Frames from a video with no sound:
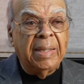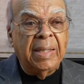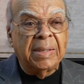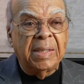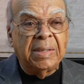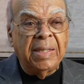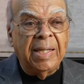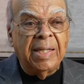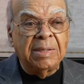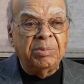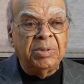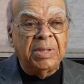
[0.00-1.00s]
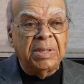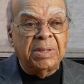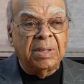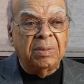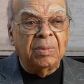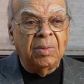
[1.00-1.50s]
as a jazz
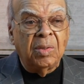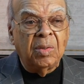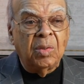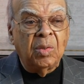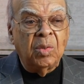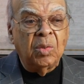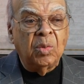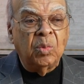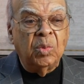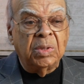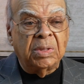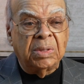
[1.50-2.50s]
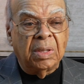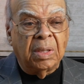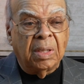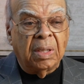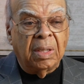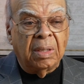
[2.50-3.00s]
musician was uh,
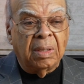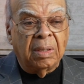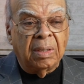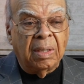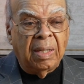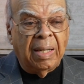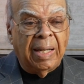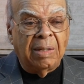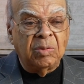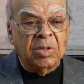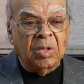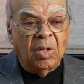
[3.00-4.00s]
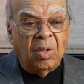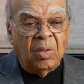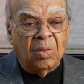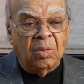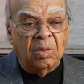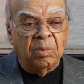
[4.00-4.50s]
uh, I was
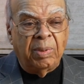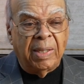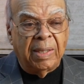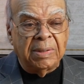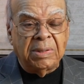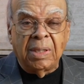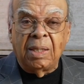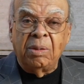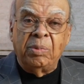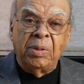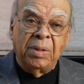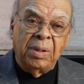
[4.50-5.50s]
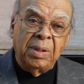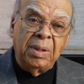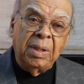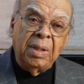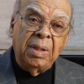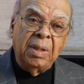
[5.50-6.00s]
called by Charlie Byrd,
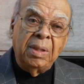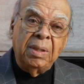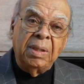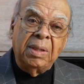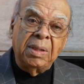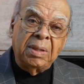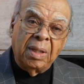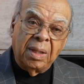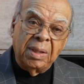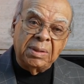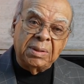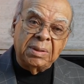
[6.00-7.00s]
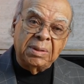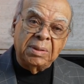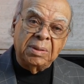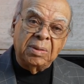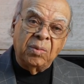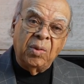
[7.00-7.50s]
the guitarist,
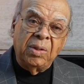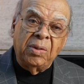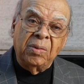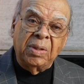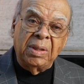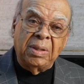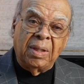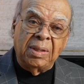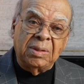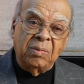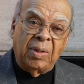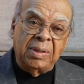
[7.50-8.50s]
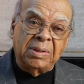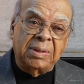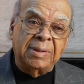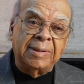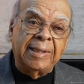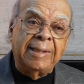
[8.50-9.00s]
mm-hmm. well-known guitarist in mm-hmm. Washington,
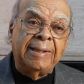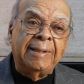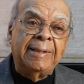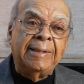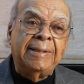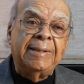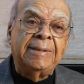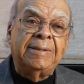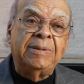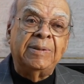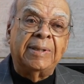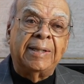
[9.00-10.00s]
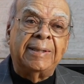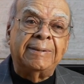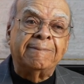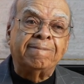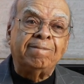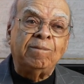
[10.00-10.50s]
to uh,
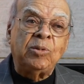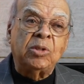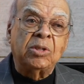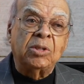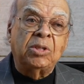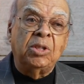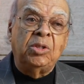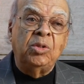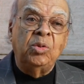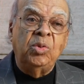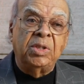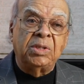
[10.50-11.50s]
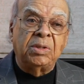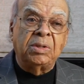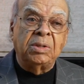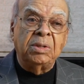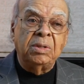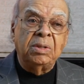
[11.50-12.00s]
to do his